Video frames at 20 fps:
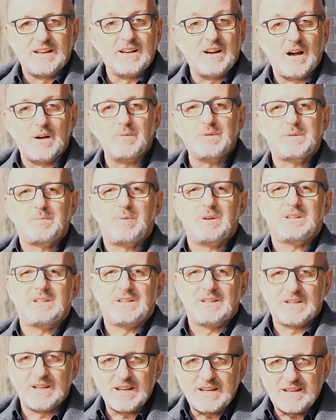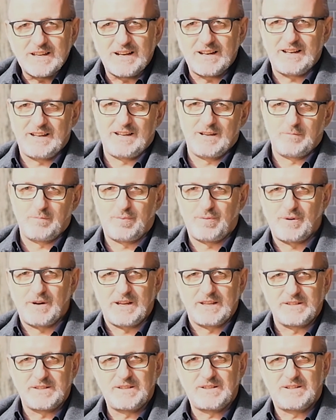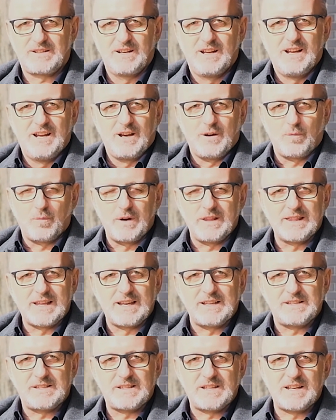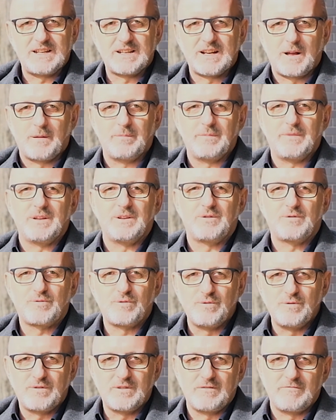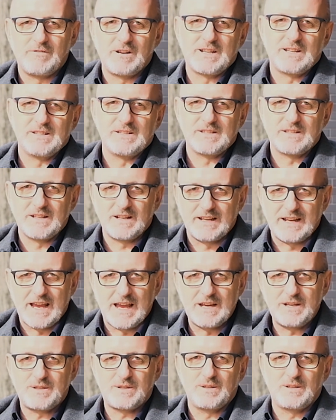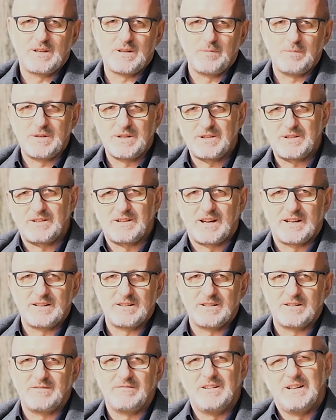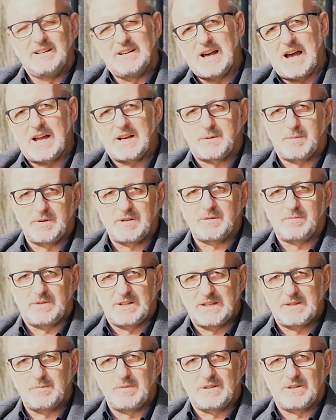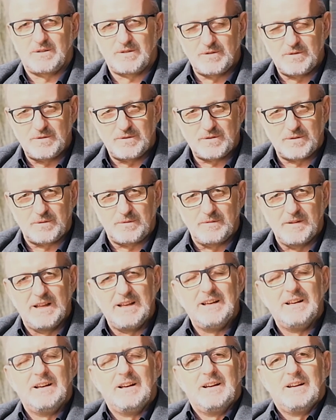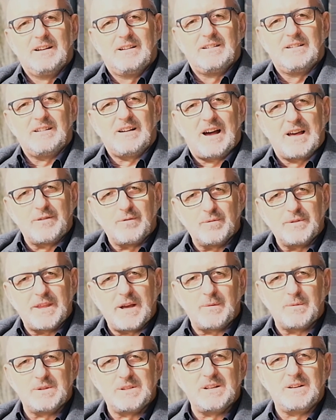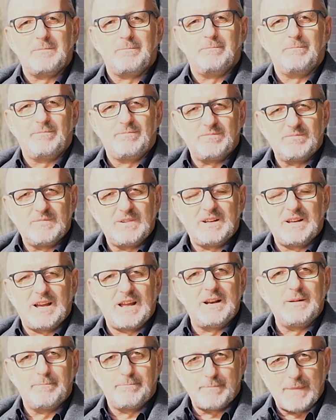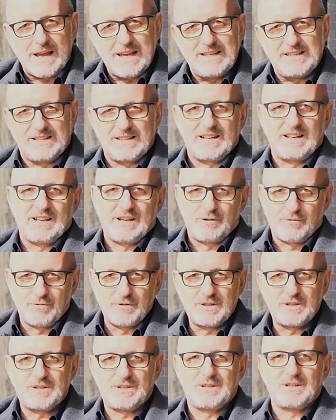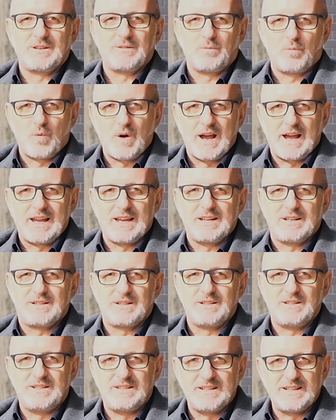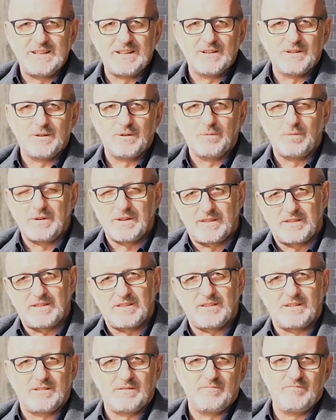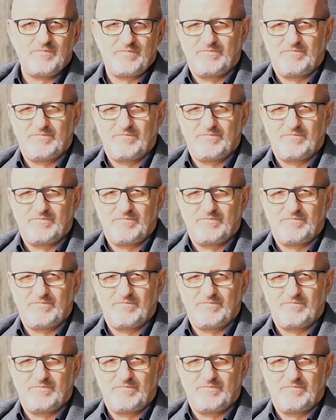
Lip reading: I was particularly impressed when they set up the Truth and Reconciliation Commission under Archbishop Desmond Tutu. I thought that was an amazingly Christian way to deal with the